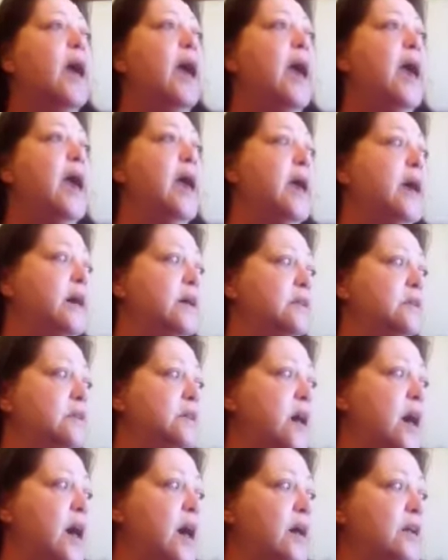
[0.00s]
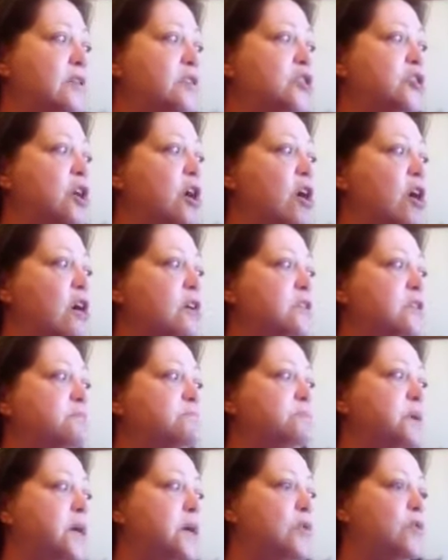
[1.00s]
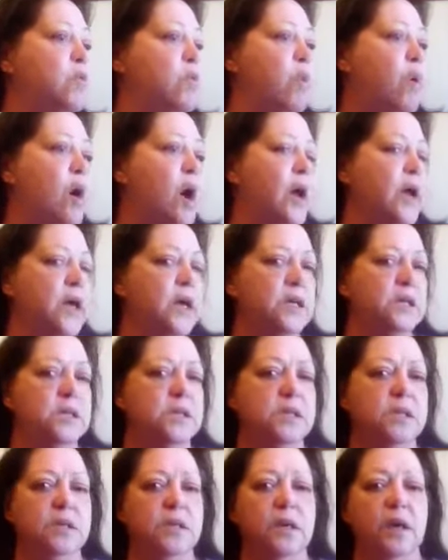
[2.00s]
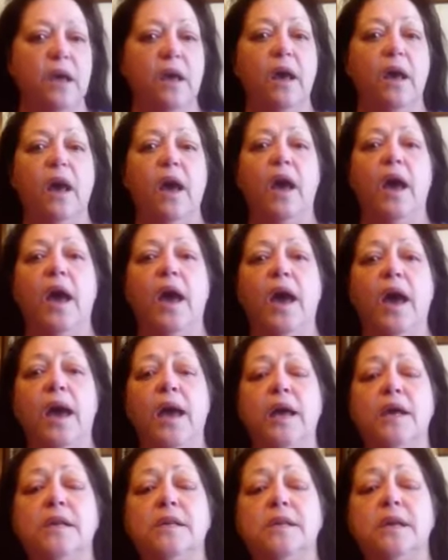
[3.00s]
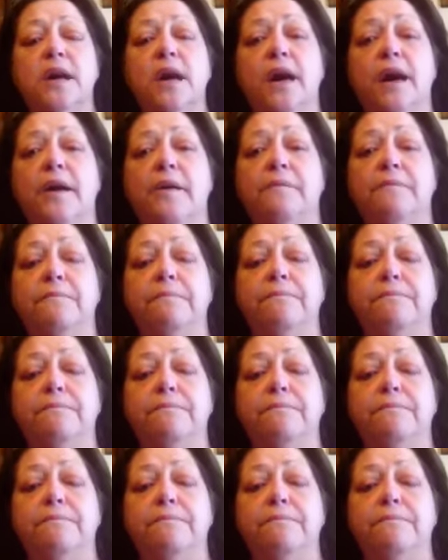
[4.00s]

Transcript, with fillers: And uh, dogs, be quiet. And um,